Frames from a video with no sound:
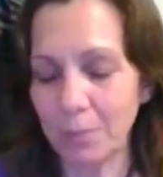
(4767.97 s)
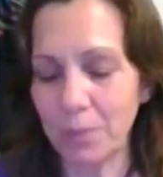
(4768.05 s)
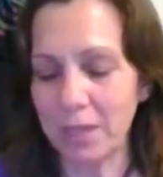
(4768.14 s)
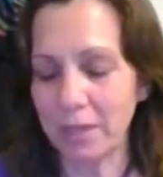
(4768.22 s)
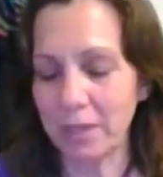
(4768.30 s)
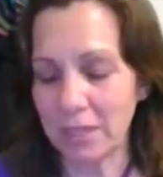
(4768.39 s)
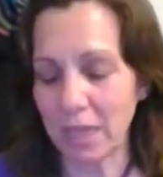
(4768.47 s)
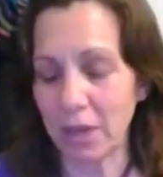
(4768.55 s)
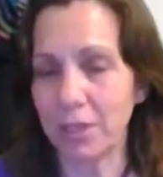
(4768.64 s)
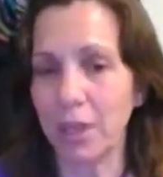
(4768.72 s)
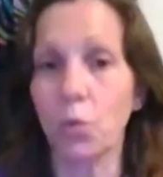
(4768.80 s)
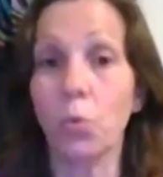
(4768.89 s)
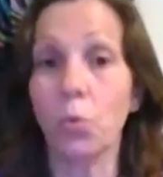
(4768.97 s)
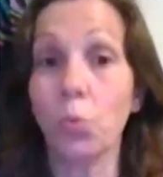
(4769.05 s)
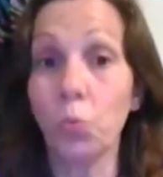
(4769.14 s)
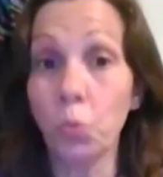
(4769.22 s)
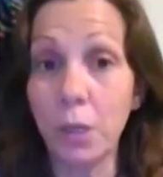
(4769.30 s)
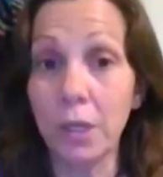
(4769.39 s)
because I'll get
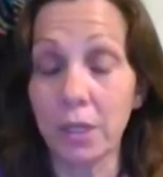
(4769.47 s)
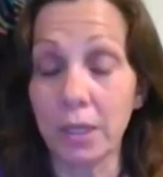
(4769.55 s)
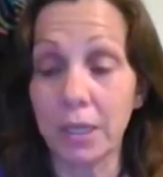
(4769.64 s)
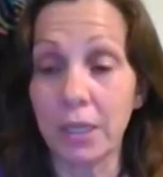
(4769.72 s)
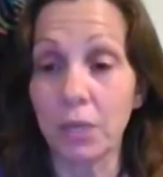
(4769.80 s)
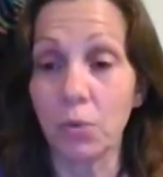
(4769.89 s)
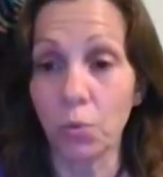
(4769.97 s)
really,